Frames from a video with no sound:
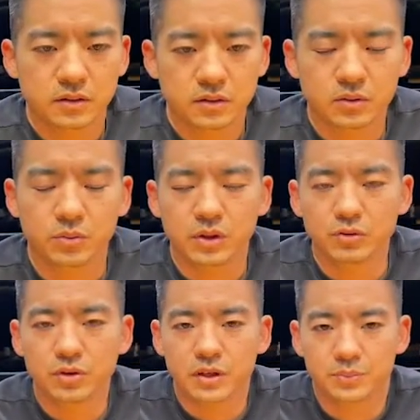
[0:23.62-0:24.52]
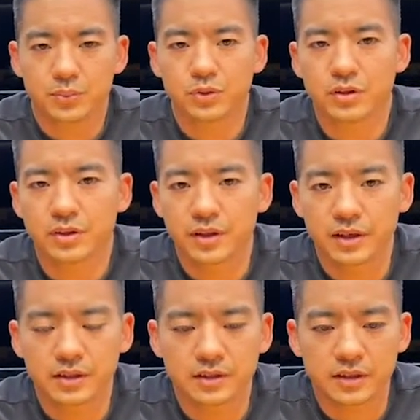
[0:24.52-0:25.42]
One really important
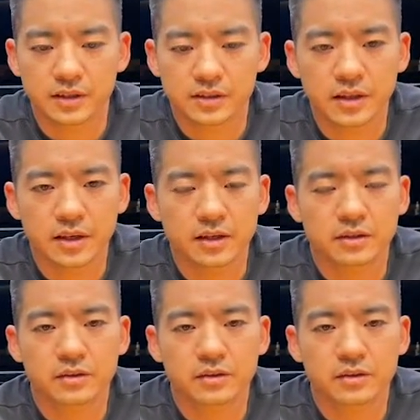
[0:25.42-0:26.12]
thing is that